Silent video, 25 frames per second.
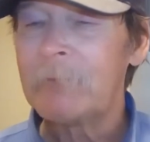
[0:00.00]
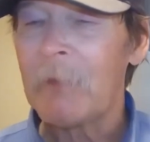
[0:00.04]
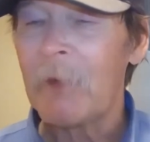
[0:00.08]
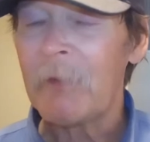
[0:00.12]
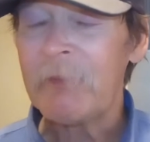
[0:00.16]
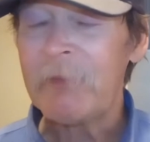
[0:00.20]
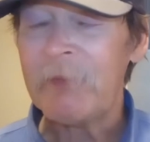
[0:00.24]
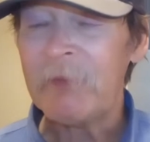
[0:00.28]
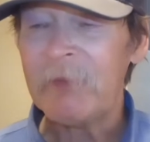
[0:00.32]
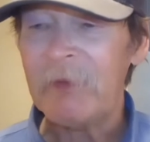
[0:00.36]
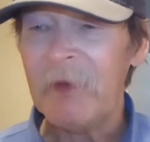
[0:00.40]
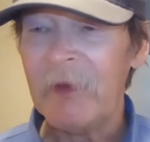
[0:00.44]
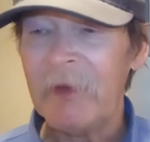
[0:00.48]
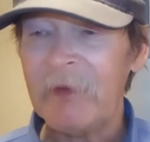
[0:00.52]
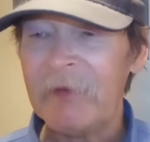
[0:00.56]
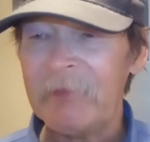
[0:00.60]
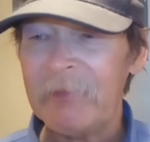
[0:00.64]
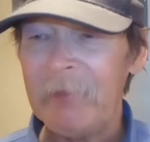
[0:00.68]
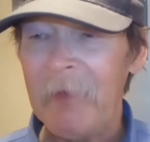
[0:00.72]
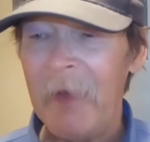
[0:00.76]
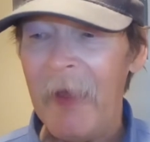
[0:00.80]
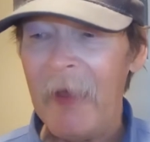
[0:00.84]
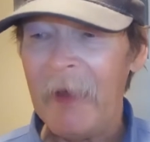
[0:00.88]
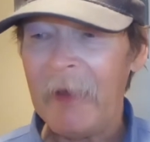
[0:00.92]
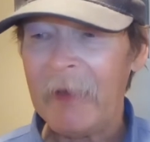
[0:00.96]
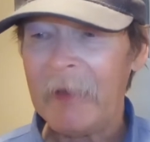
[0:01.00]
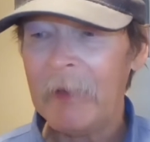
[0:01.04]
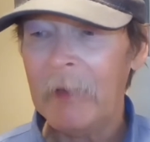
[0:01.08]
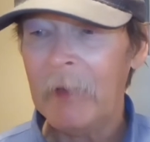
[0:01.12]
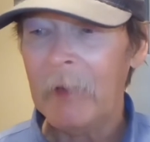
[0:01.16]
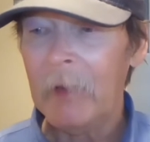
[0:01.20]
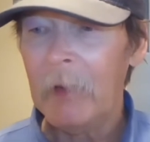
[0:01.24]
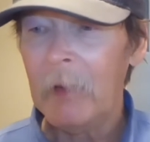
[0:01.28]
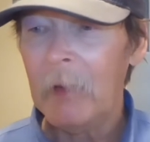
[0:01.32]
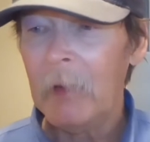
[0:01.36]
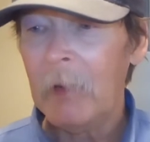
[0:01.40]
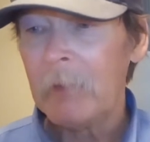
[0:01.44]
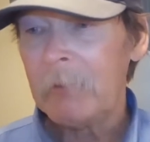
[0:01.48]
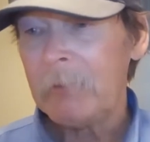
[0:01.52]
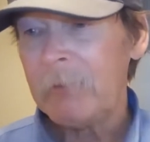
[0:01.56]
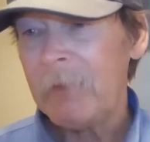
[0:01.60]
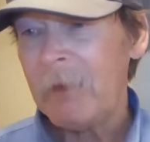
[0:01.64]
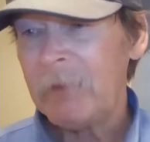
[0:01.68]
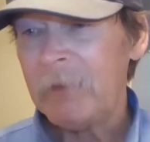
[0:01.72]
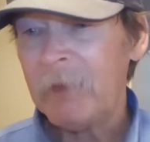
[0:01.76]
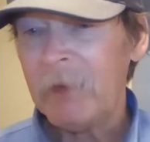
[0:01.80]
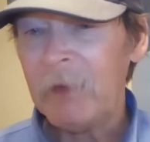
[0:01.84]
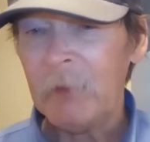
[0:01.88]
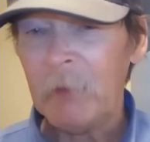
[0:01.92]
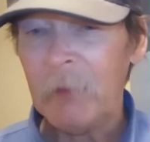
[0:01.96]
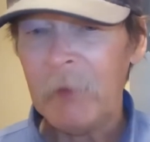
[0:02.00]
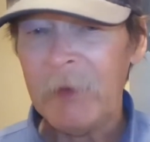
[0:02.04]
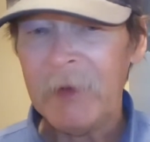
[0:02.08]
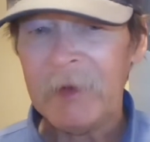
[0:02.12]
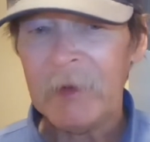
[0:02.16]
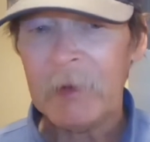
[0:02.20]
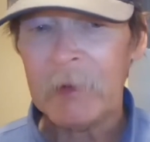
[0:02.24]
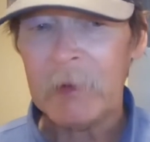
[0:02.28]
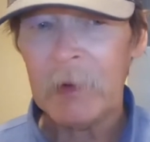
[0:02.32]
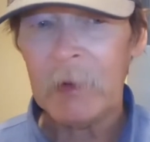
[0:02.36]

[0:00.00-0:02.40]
a few days back, maybe a week